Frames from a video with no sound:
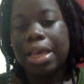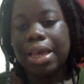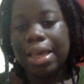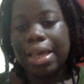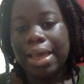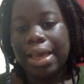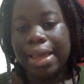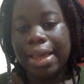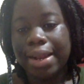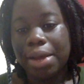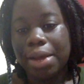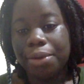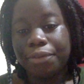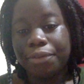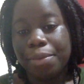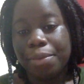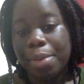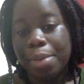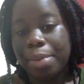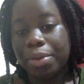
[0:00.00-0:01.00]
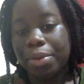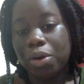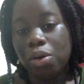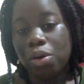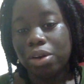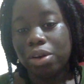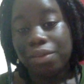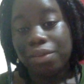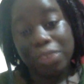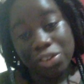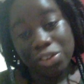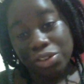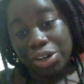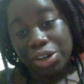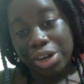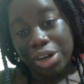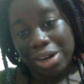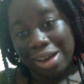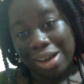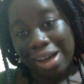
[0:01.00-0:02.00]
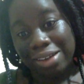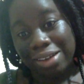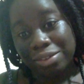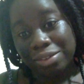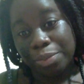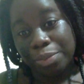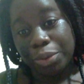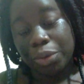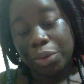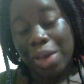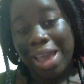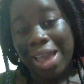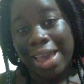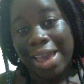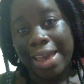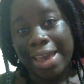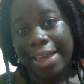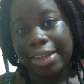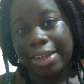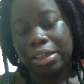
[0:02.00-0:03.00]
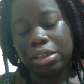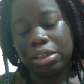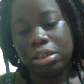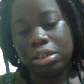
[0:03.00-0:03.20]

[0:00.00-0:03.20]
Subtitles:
And I remember going to visit her in the hospital and